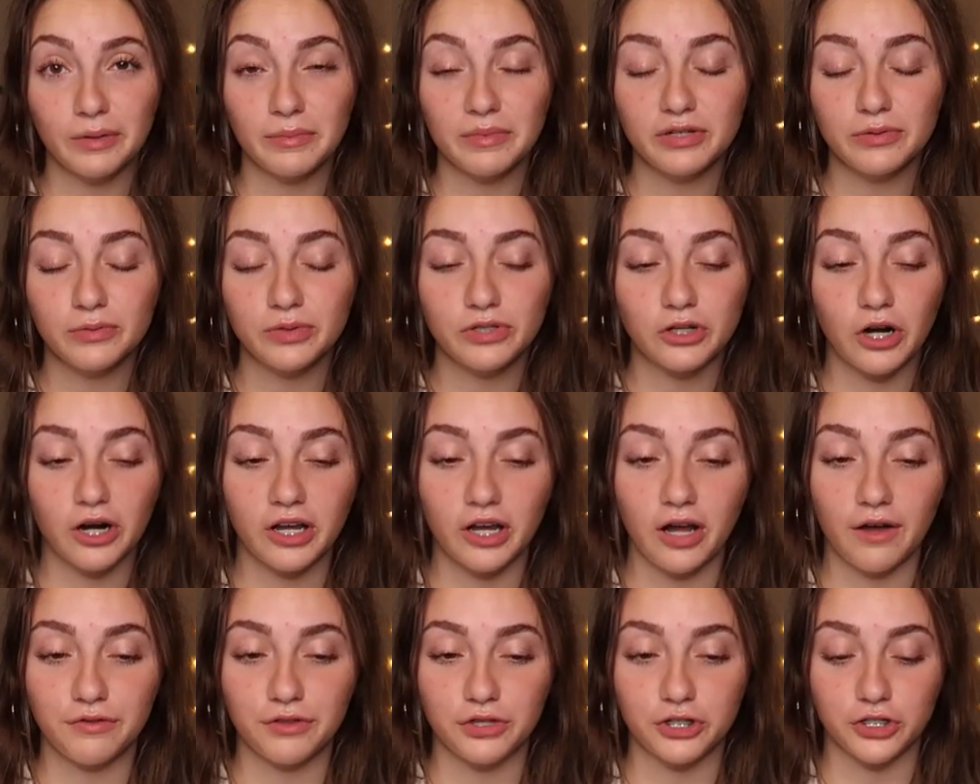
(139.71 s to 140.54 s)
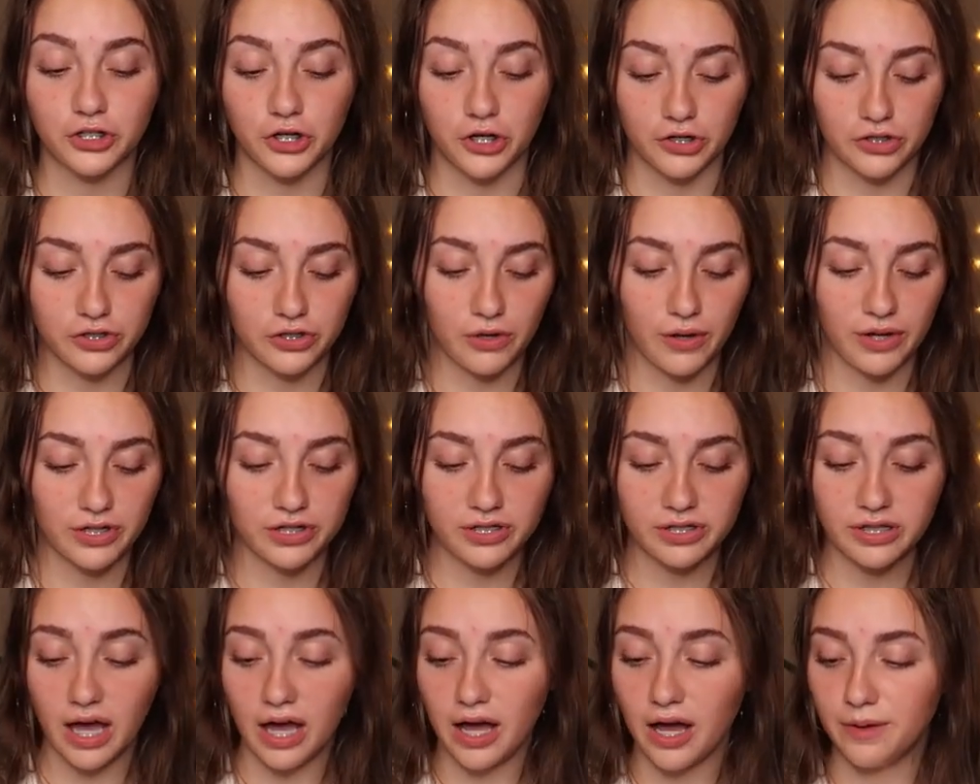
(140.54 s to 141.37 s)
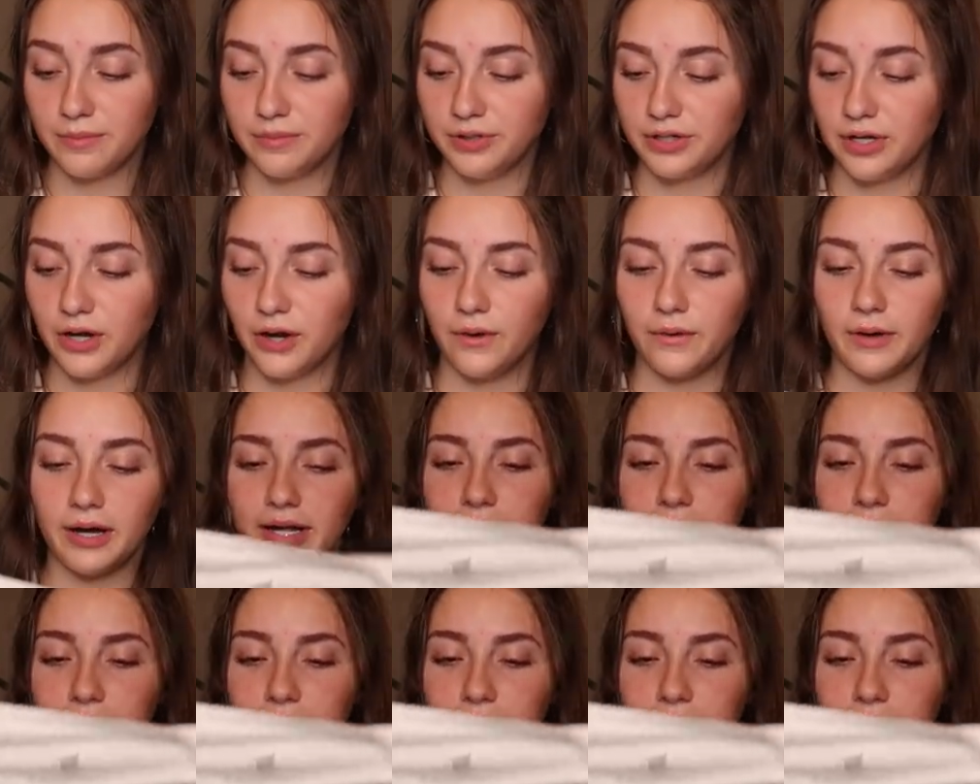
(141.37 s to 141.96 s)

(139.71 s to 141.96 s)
we're gonna be starting off the shirt. So I just got you know,